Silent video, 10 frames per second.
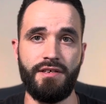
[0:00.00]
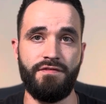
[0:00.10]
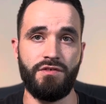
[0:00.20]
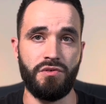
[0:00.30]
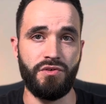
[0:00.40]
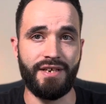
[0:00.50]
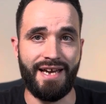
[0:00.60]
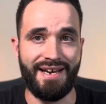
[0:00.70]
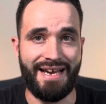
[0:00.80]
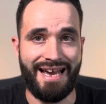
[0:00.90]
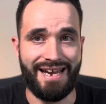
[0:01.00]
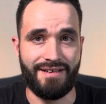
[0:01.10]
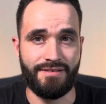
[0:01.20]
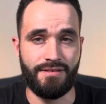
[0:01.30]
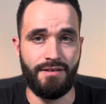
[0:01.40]
If you look at
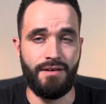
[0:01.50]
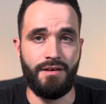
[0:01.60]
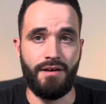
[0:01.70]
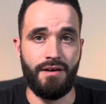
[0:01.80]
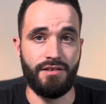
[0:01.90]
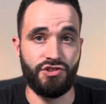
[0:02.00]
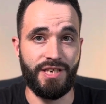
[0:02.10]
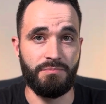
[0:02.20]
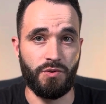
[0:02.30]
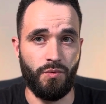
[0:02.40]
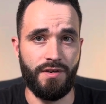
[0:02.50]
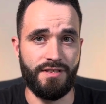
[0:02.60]
Acts chapter 1,